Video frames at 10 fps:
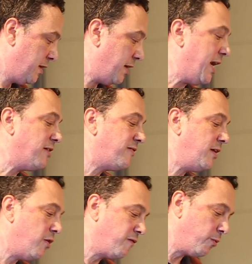against
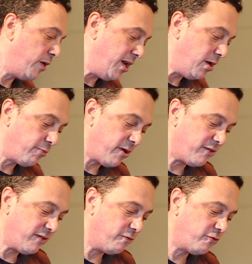the overweening
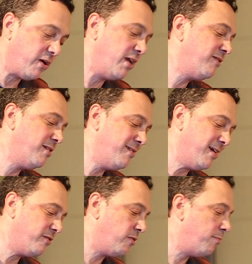press of
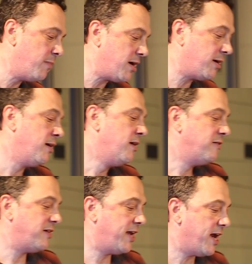transcendental muck
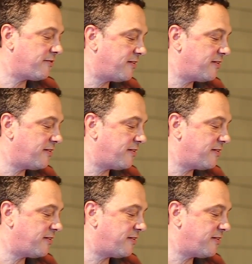to cast